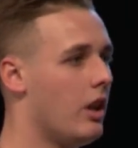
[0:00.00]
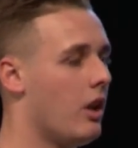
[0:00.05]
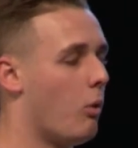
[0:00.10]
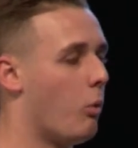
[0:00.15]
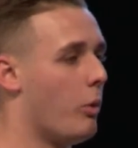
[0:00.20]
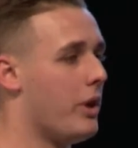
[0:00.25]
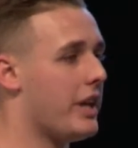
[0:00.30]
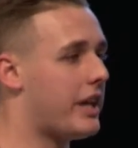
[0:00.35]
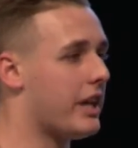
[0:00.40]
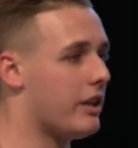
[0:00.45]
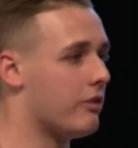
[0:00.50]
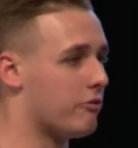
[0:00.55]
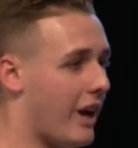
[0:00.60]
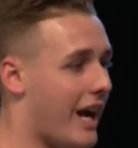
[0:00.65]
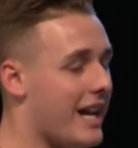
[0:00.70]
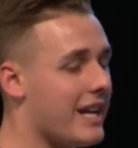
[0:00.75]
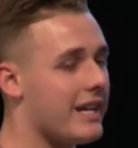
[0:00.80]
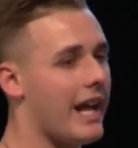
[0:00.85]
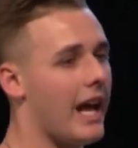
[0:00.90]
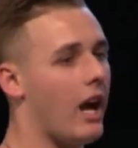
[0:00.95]
We can
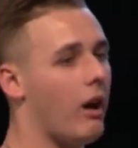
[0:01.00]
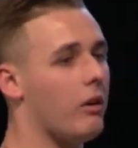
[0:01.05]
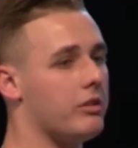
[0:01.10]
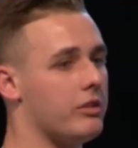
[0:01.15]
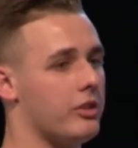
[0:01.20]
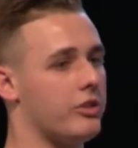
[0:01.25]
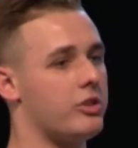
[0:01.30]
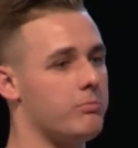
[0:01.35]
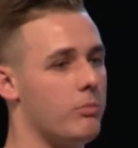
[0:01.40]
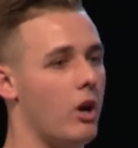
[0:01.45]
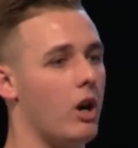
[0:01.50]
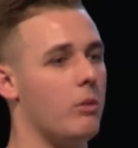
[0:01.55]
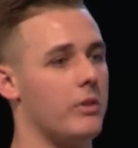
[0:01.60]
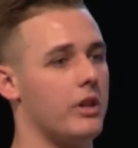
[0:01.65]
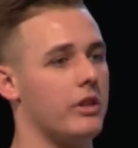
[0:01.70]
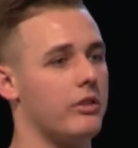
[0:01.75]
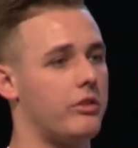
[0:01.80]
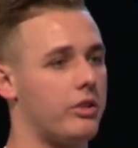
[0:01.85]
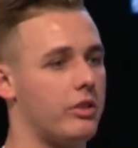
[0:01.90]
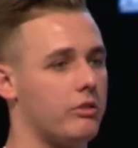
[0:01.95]
right now in this
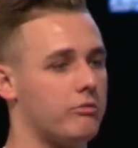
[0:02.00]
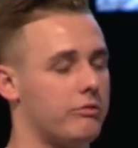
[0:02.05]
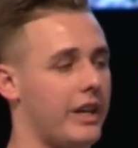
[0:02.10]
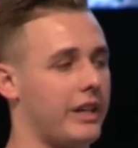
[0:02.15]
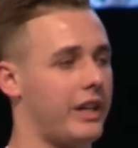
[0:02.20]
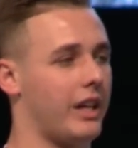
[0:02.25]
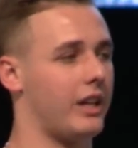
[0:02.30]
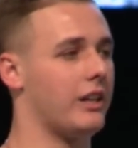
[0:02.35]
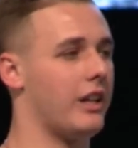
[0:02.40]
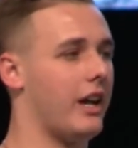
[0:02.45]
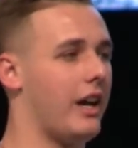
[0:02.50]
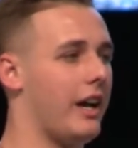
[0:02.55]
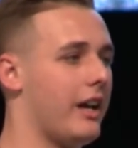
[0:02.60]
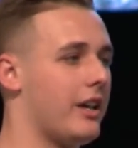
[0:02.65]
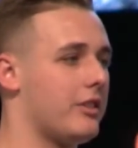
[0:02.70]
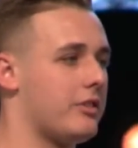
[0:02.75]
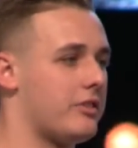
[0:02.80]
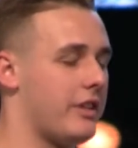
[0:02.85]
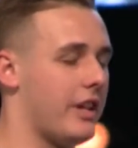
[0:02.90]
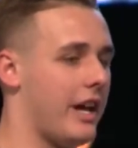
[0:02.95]
moment
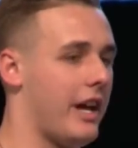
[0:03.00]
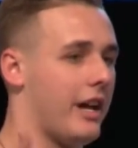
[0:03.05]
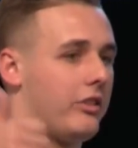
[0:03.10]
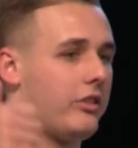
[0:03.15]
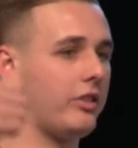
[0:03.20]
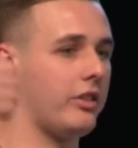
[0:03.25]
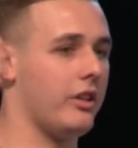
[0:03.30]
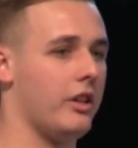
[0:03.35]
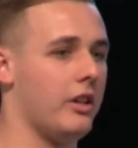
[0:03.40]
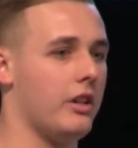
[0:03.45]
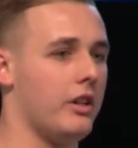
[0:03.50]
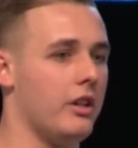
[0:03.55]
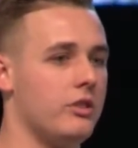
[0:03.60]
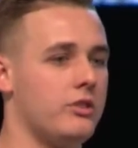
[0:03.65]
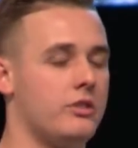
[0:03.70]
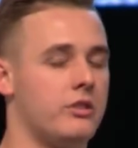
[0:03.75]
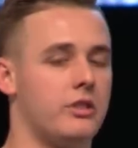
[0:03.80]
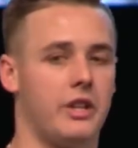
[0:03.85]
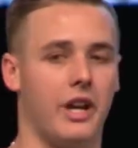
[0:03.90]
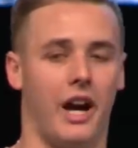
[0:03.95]
recognize that
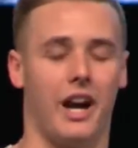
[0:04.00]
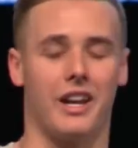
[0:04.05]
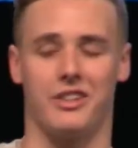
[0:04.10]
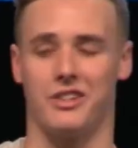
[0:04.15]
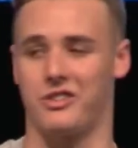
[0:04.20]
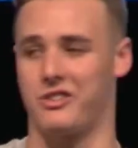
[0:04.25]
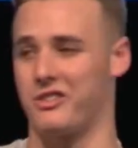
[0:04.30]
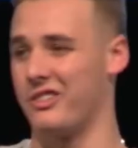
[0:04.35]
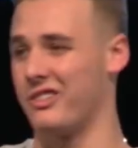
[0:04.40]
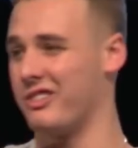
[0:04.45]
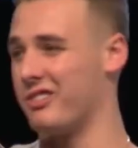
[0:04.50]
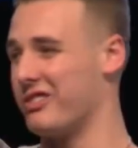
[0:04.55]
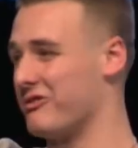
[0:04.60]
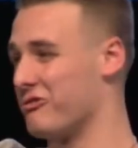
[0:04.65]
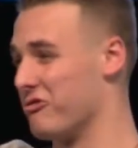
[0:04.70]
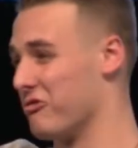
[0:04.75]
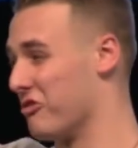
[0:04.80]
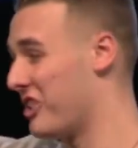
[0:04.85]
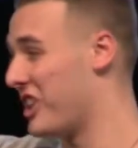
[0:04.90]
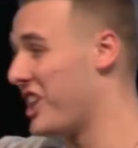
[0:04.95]
God is
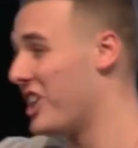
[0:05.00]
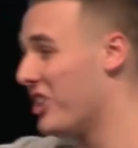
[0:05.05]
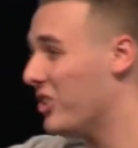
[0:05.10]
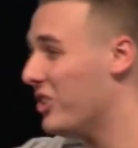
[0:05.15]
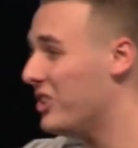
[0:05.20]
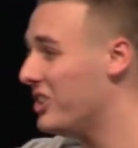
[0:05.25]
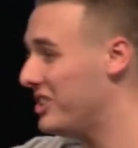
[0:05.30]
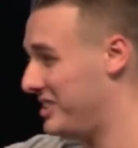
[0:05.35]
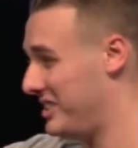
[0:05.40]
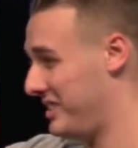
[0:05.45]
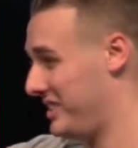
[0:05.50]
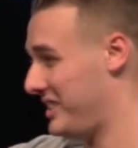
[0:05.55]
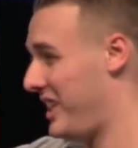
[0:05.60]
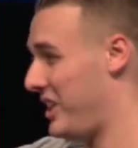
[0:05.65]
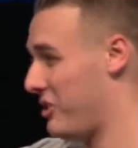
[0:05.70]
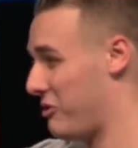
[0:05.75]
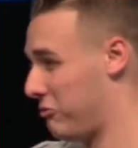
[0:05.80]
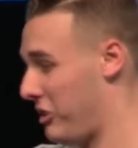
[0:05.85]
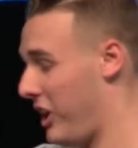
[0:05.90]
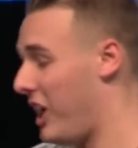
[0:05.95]
real,
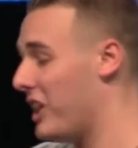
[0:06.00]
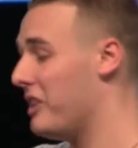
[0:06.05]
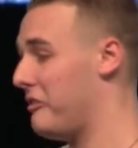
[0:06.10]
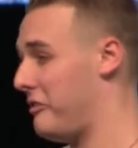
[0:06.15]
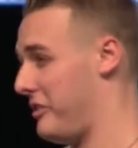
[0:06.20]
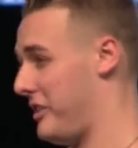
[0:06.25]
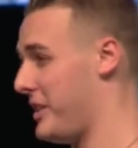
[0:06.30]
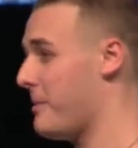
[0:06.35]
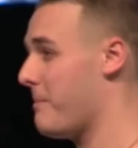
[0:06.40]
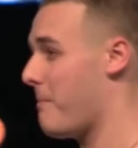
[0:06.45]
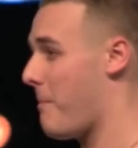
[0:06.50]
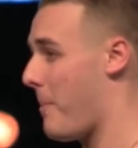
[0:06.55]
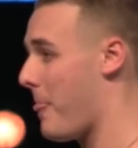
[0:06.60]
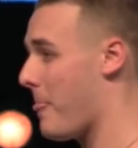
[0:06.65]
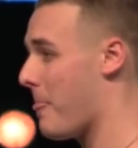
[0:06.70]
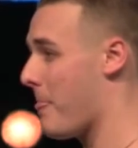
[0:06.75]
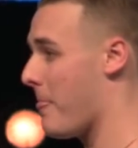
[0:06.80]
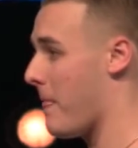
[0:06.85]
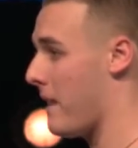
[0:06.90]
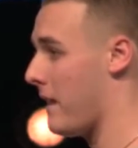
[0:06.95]
he's relevant,
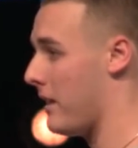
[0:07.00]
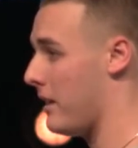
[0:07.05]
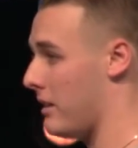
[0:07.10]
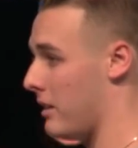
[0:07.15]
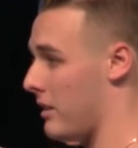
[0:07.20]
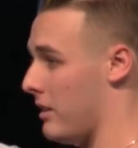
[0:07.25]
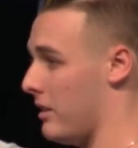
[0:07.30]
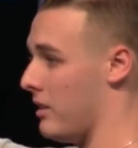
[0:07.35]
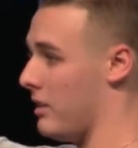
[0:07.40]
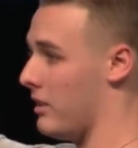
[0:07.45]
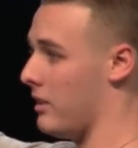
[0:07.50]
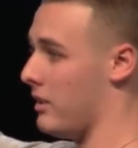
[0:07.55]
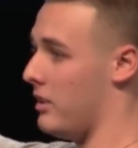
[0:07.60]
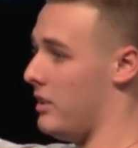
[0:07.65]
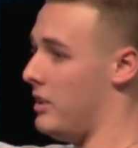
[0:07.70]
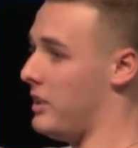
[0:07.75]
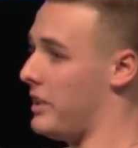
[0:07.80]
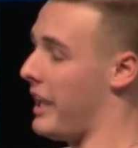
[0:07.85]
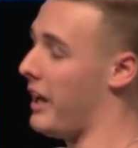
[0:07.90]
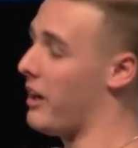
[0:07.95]

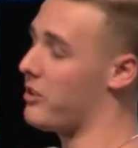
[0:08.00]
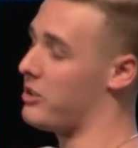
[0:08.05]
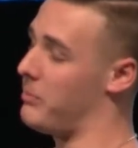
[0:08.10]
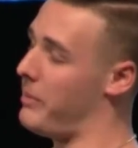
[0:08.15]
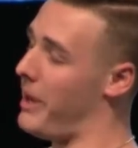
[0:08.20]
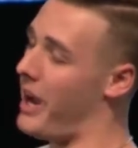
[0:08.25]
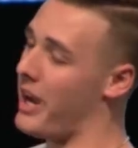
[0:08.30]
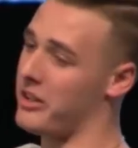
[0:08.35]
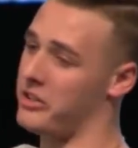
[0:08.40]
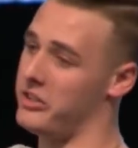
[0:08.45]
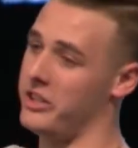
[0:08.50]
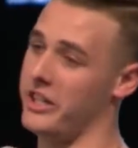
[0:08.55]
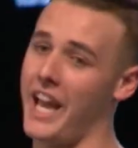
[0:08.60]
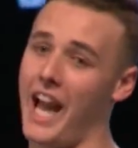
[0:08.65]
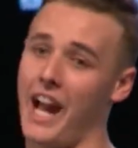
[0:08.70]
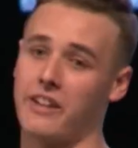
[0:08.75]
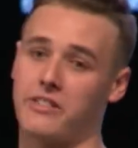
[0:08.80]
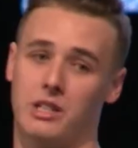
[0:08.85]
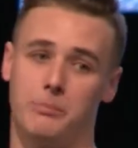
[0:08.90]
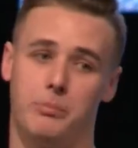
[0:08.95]
he cares about us, and he
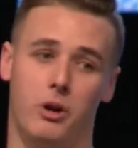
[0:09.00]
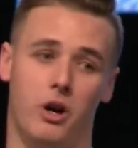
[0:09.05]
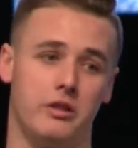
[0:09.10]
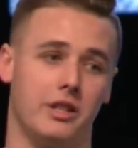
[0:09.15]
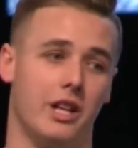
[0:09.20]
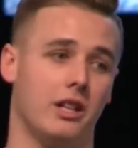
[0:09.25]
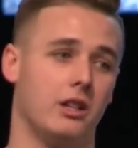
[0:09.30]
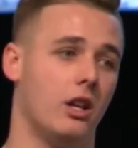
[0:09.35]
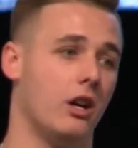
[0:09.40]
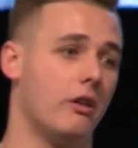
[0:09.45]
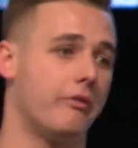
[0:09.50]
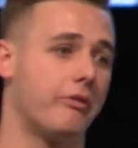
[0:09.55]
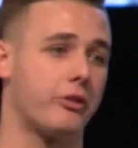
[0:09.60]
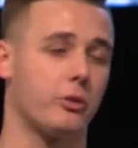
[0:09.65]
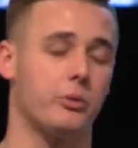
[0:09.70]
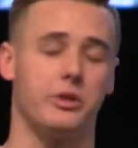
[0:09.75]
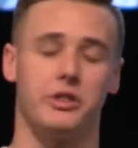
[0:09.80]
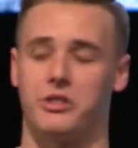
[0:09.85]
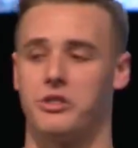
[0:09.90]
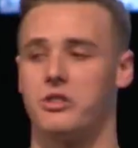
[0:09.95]
acted upon that love
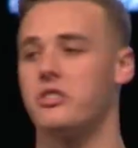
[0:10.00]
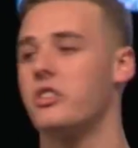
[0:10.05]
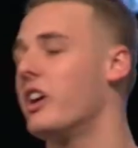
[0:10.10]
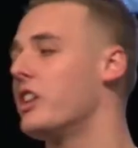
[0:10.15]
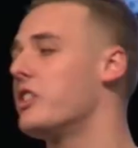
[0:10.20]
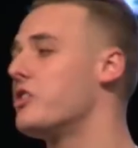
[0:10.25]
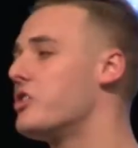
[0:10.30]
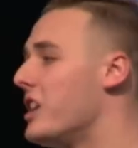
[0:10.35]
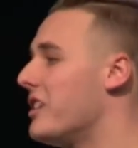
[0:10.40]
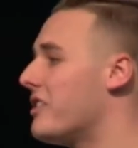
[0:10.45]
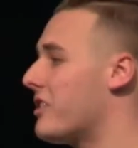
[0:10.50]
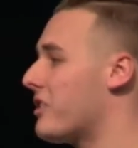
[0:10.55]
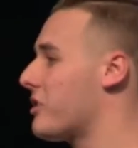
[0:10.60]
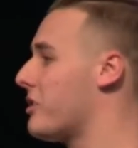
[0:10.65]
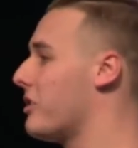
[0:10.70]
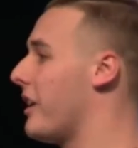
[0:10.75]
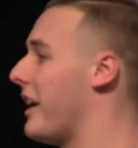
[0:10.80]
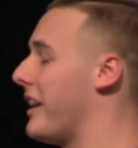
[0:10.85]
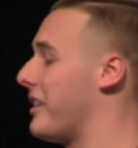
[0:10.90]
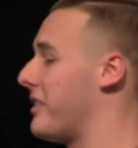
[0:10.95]
through his son, Jesus
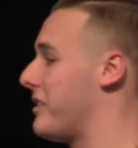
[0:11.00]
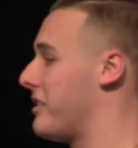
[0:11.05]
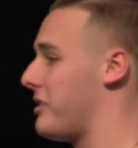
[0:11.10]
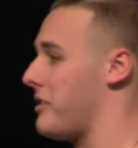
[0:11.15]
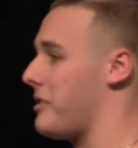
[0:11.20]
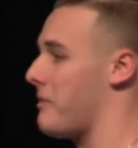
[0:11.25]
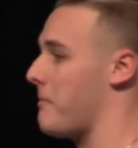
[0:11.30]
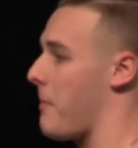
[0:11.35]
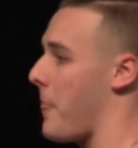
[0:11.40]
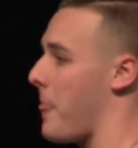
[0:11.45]
Christ.